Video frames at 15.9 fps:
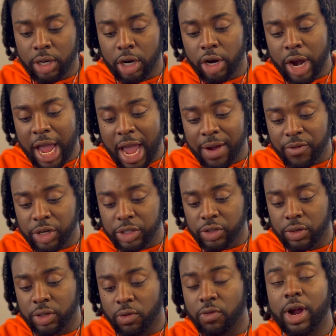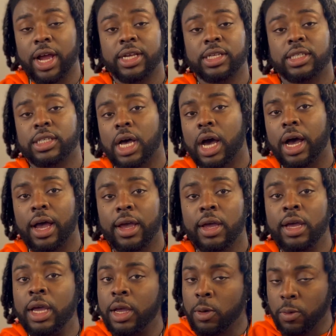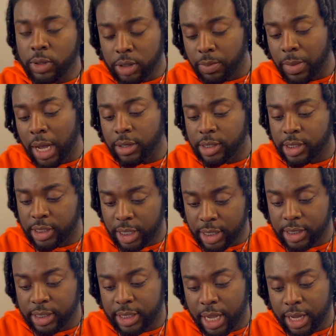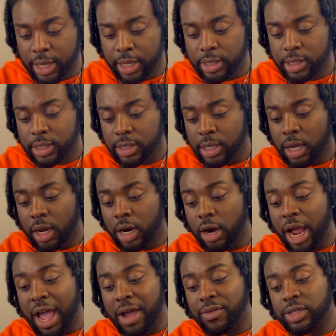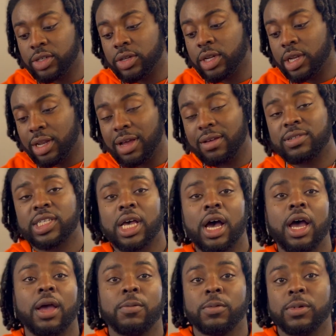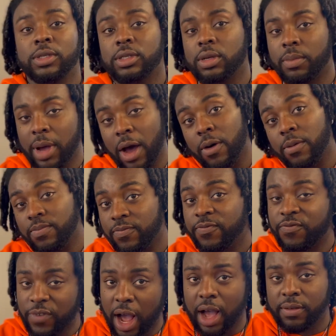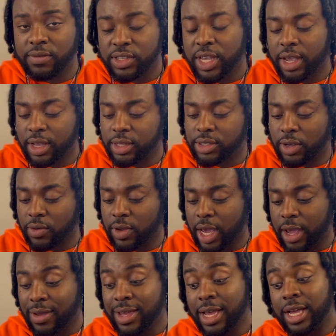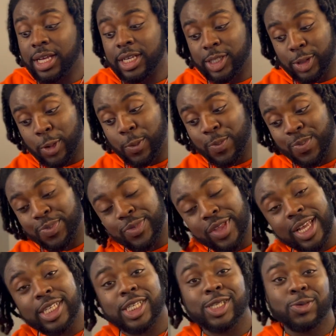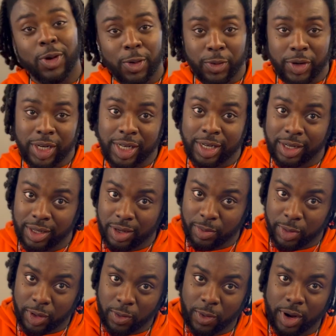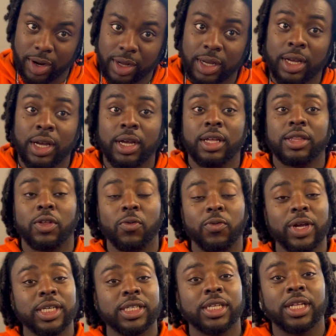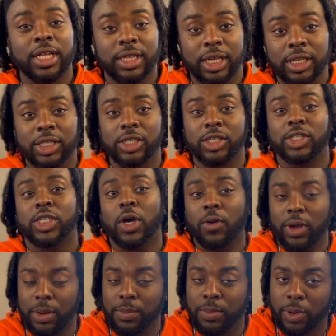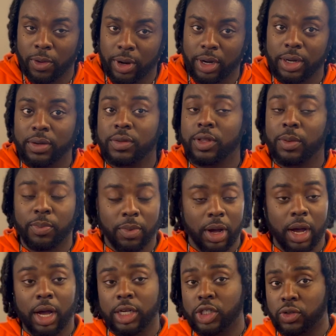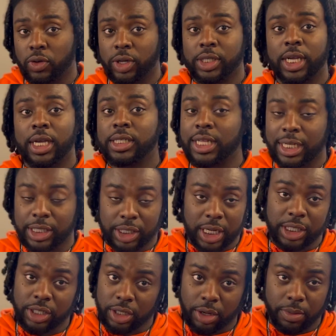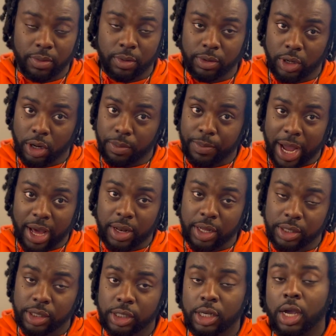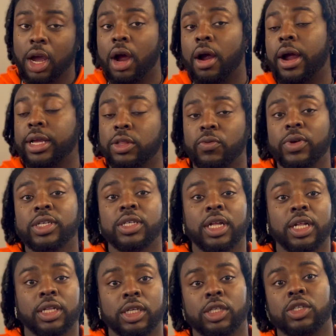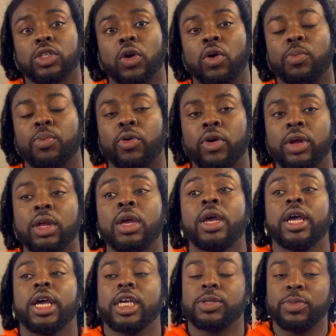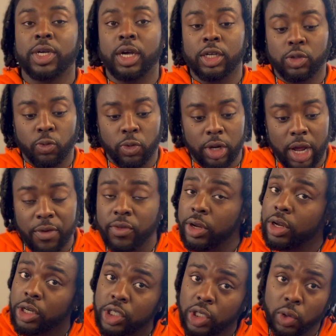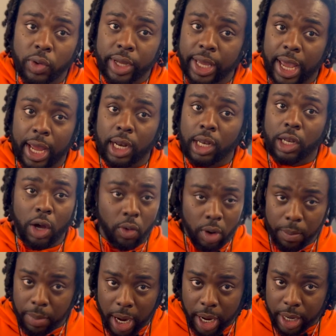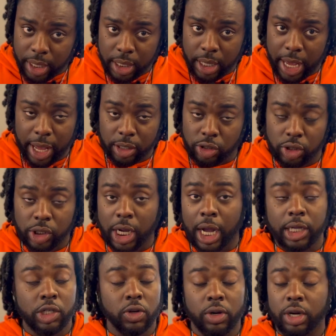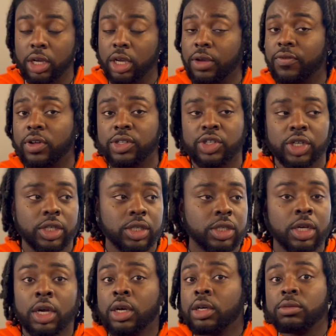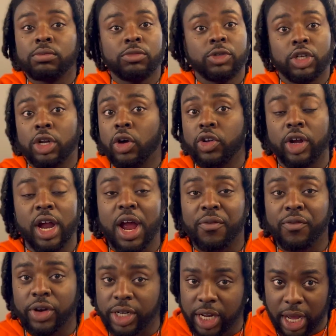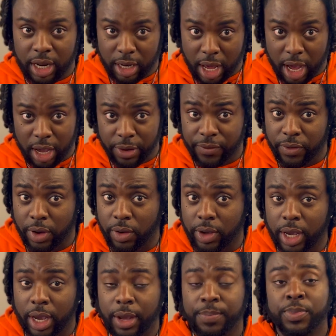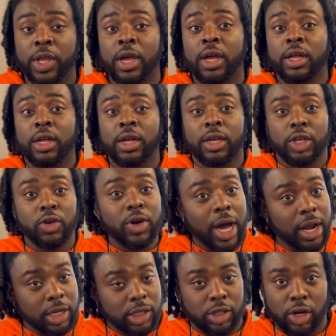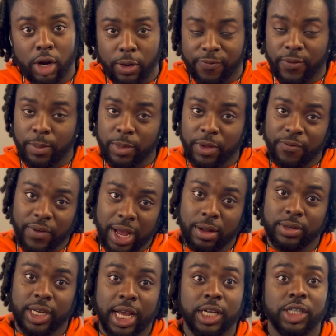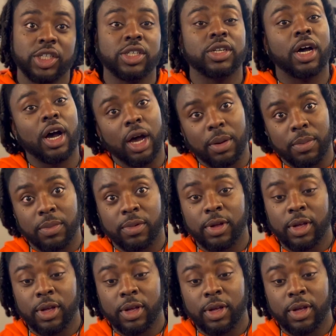Her average on the right side was about 6 seconds. Her average on the left side was about 5 seconds. Okay, so this is where we need a little bit of work. The reason that this is so important, the stork test, that's testing your balance. All right, the reason that this is so important is because whenever you're doing a lower body exercise or even just your everyday life, okay, you got to start from the foundation up.